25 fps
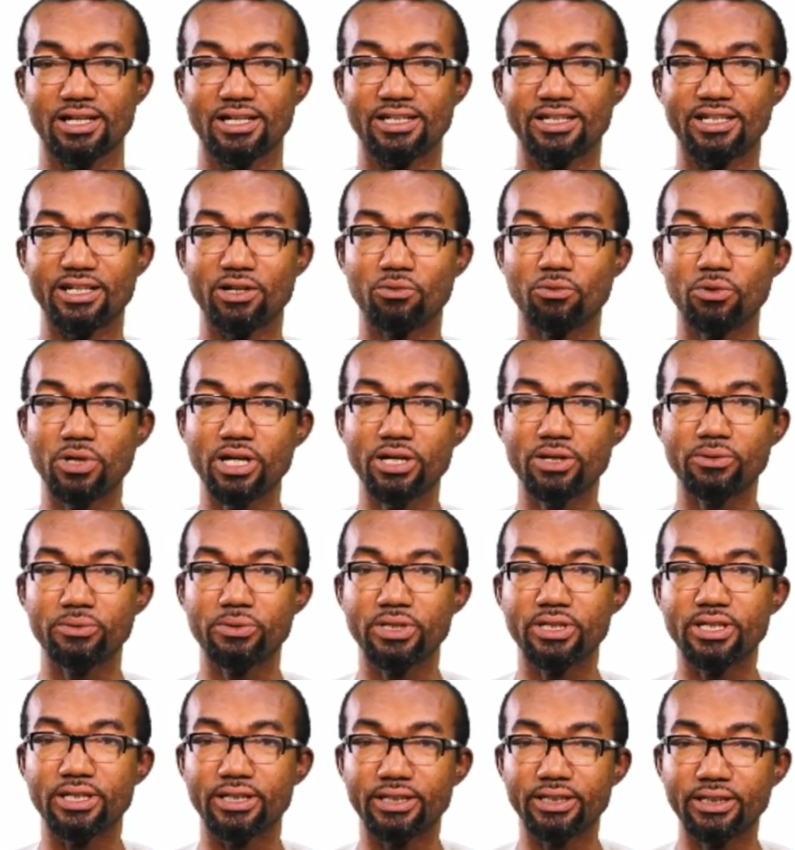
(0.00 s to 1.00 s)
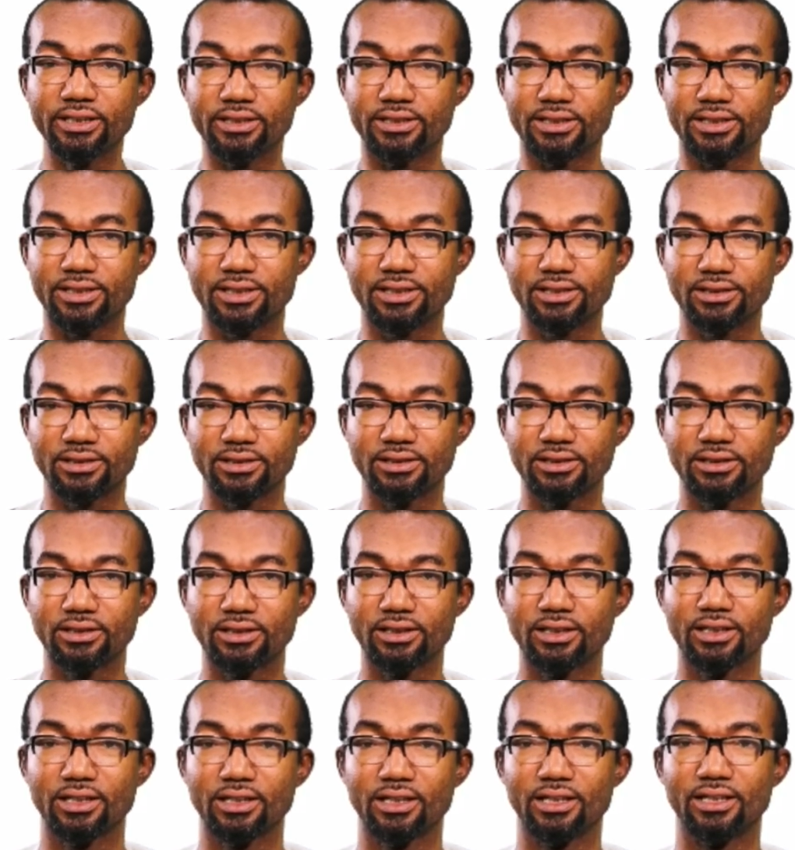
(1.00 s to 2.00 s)
The way we eat,
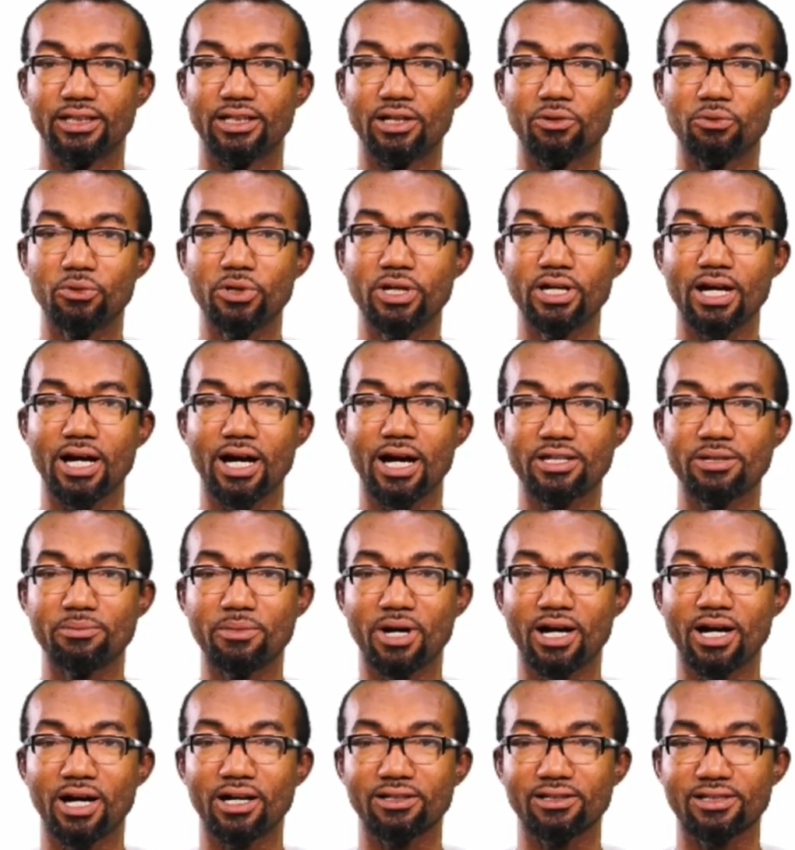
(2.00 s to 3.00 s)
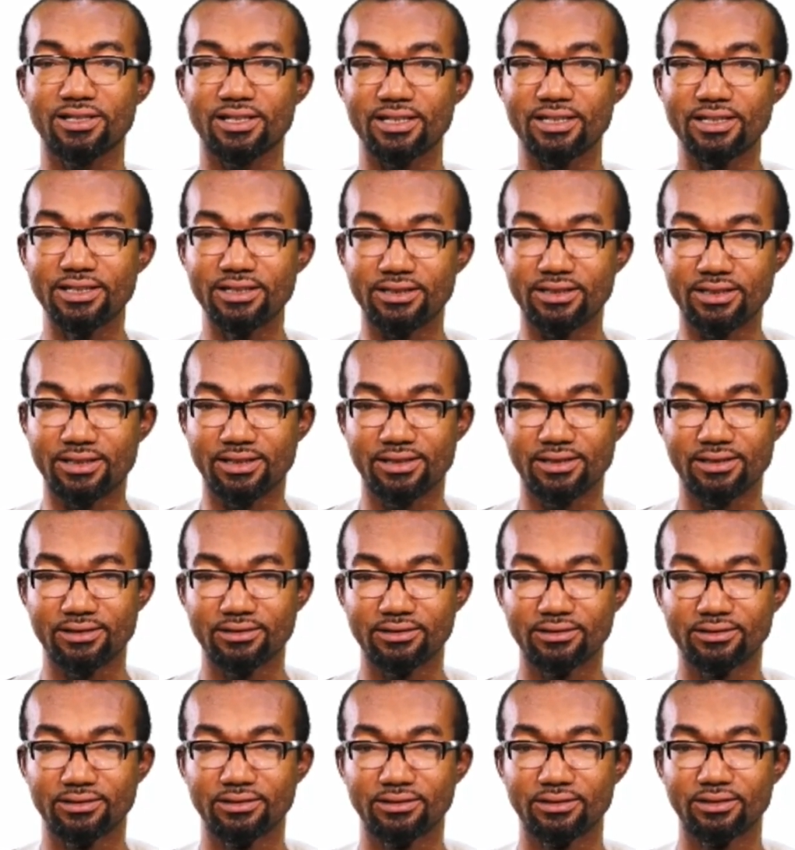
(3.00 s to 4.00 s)
the way animals eat,
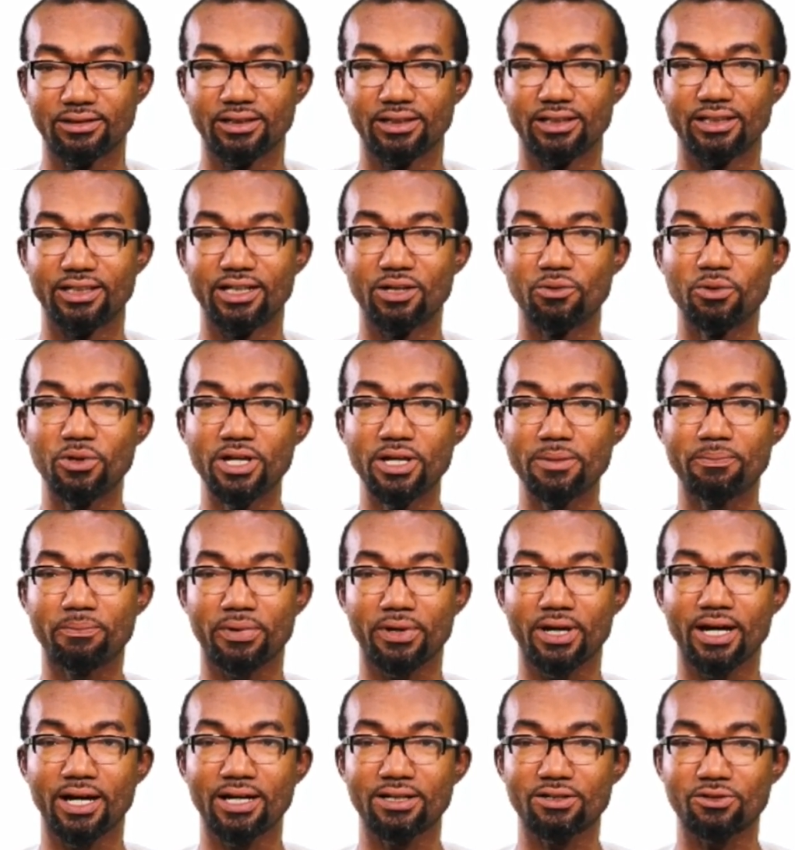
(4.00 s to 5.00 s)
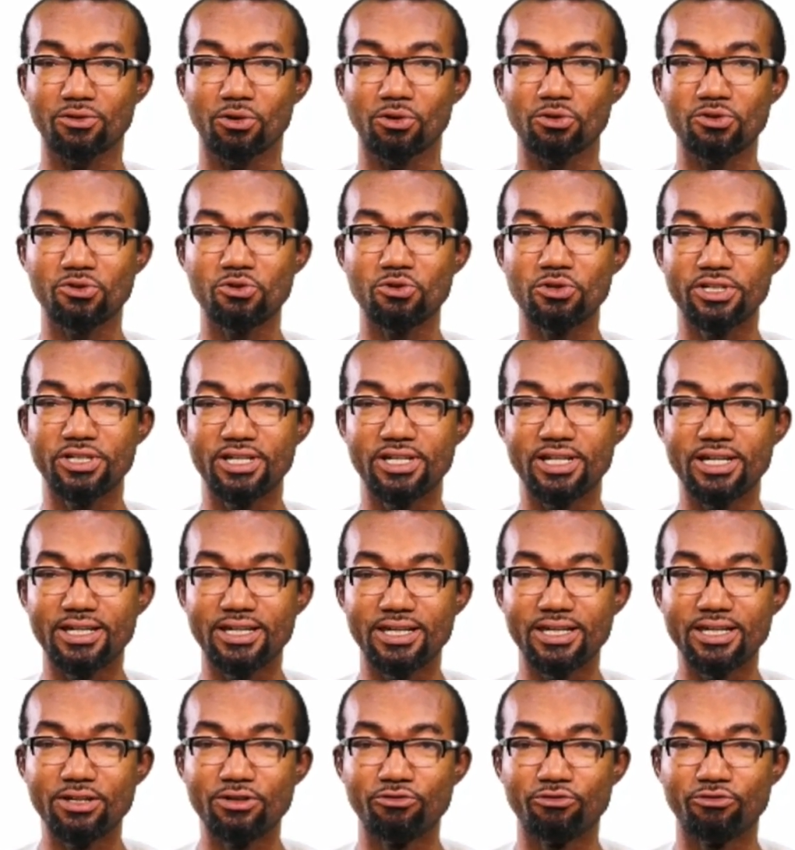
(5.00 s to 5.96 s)
the way plants also take in